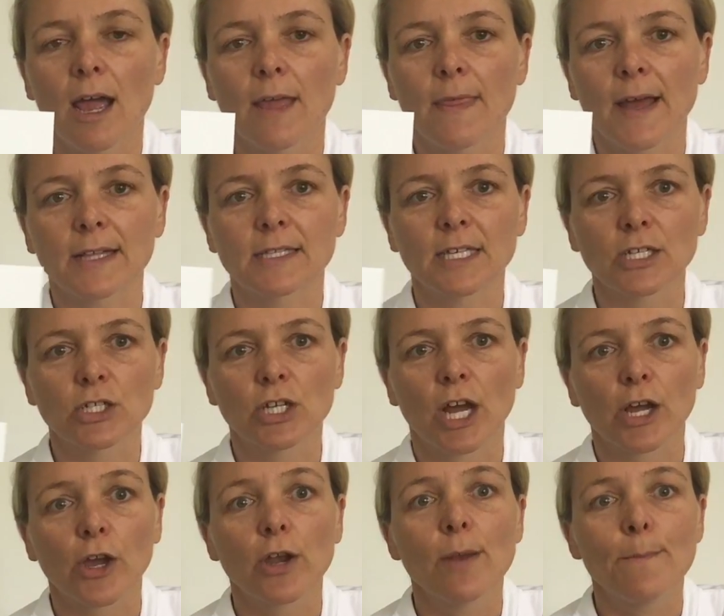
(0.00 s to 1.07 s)
in that section are
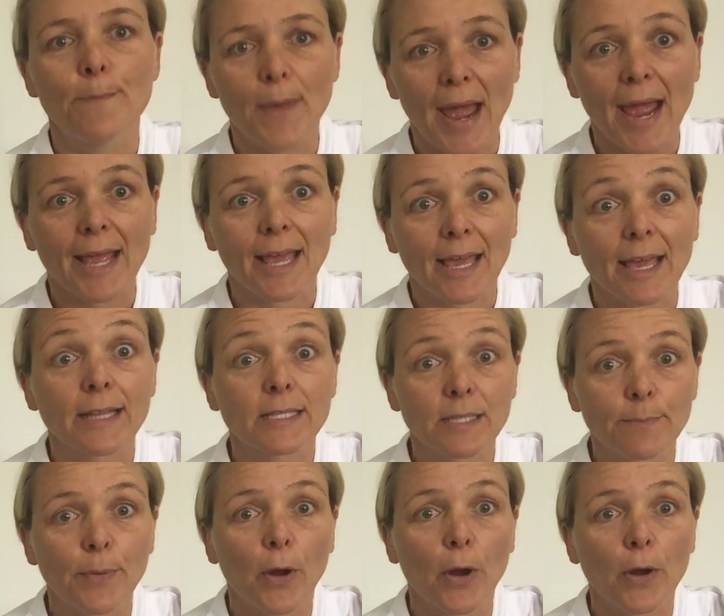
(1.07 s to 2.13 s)
going to bang against the
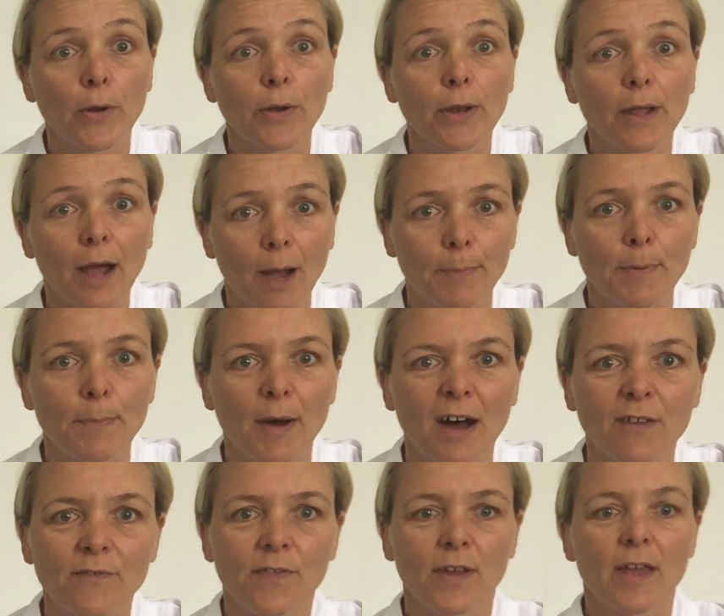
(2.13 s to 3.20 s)
bone up
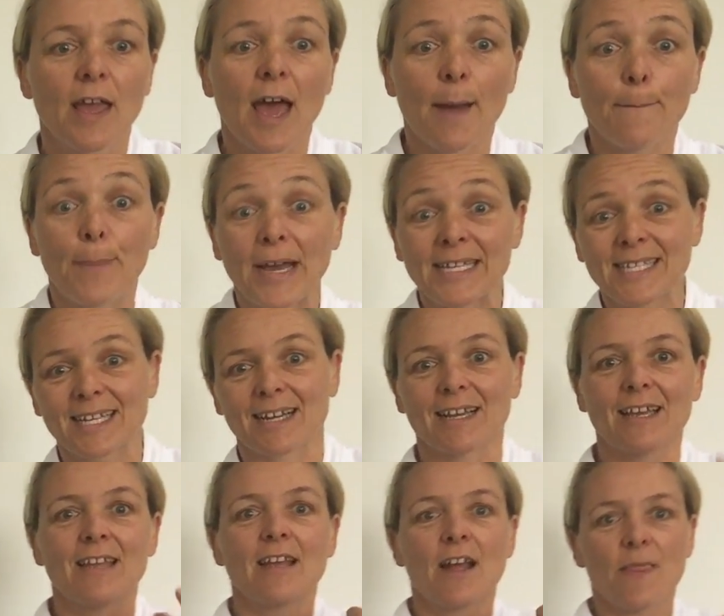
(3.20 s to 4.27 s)
above, and
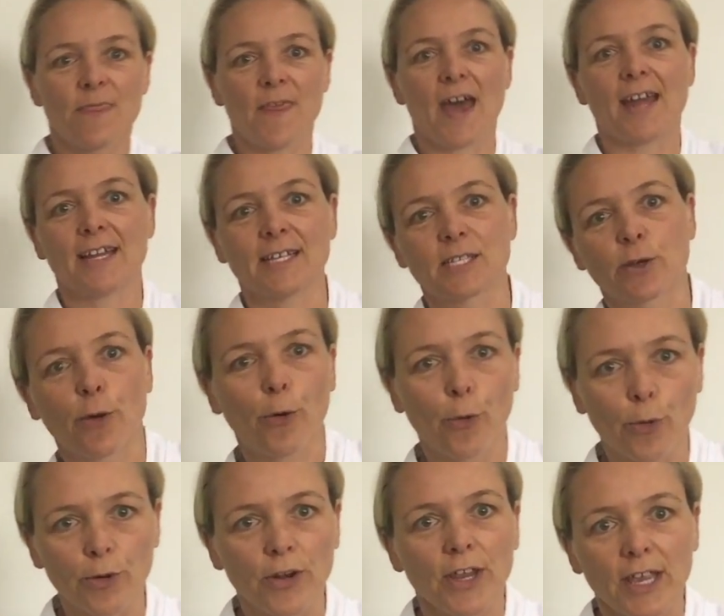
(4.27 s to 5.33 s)
basically that is
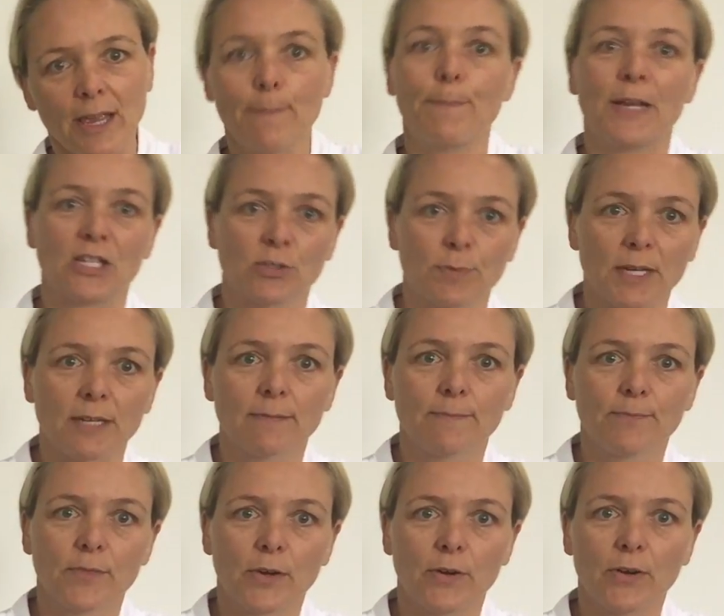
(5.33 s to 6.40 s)
called impingement.
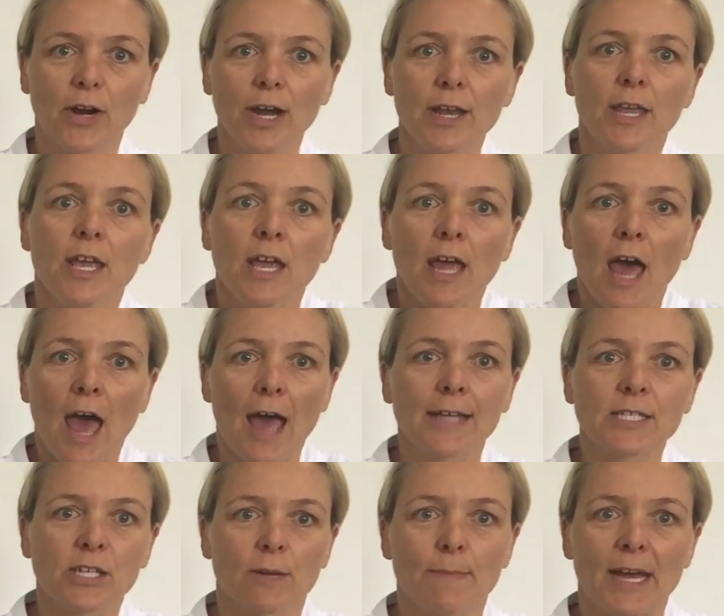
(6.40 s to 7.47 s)
All right,
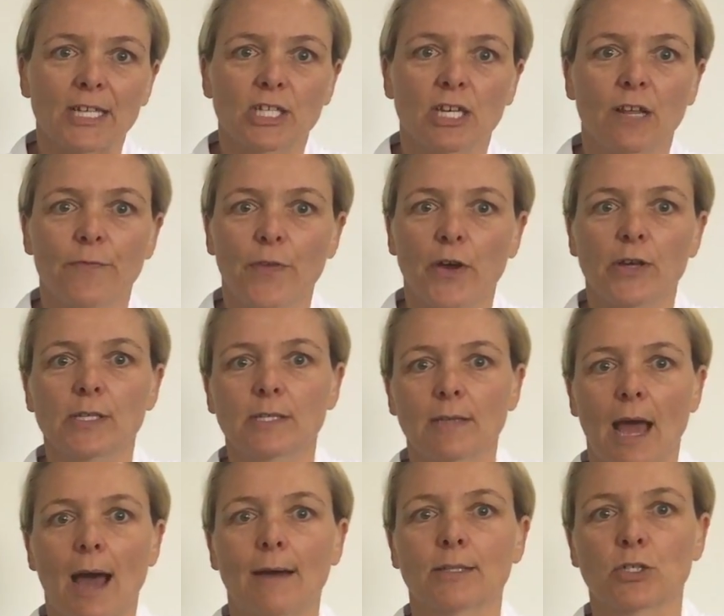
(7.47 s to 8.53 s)
as you can imagine, if those
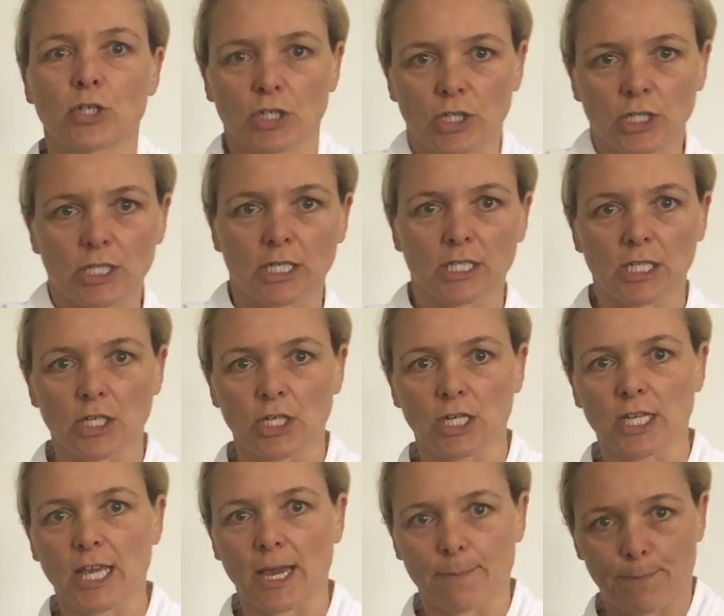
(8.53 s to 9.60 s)
structures
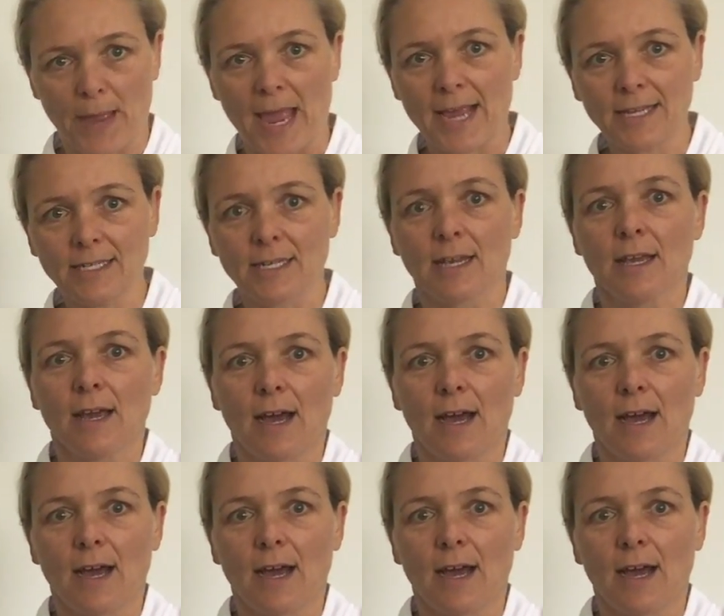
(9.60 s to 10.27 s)
continually get banged,